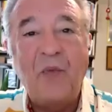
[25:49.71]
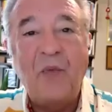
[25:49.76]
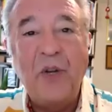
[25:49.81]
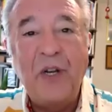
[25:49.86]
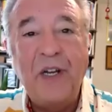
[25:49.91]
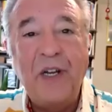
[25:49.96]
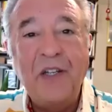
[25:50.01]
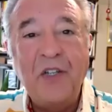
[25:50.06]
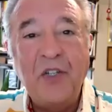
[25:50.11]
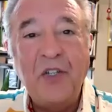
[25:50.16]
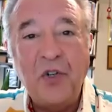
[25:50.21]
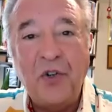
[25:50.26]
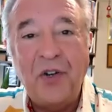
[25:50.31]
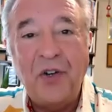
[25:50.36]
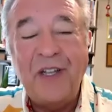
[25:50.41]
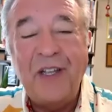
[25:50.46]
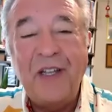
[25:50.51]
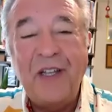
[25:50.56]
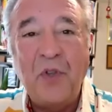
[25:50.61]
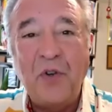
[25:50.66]
Really
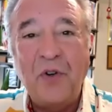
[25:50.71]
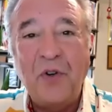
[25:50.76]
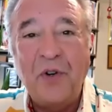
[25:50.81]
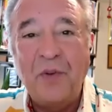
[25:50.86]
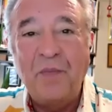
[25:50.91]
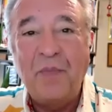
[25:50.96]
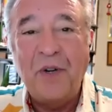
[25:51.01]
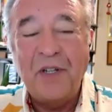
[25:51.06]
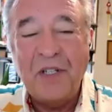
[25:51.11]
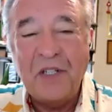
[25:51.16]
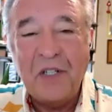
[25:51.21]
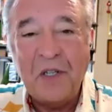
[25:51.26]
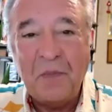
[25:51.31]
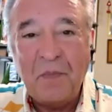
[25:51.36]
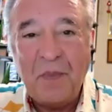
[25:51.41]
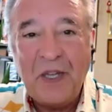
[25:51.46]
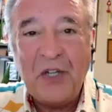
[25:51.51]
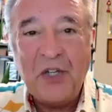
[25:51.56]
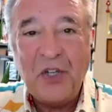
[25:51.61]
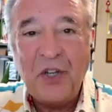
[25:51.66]
enjoy your
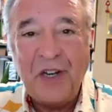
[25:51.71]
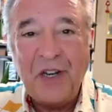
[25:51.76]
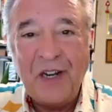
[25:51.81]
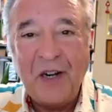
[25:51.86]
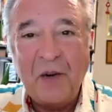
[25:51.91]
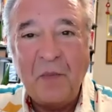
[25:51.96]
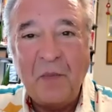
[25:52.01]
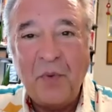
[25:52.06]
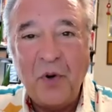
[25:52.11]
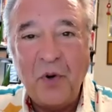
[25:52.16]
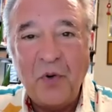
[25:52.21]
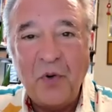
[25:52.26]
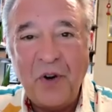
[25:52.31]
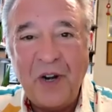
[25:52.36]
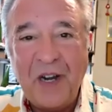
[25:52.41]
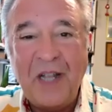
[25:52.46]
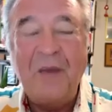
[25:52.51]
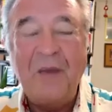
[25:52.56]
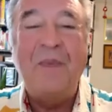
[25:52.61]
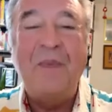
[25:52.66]
participation in our
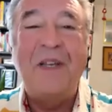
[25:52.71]
program.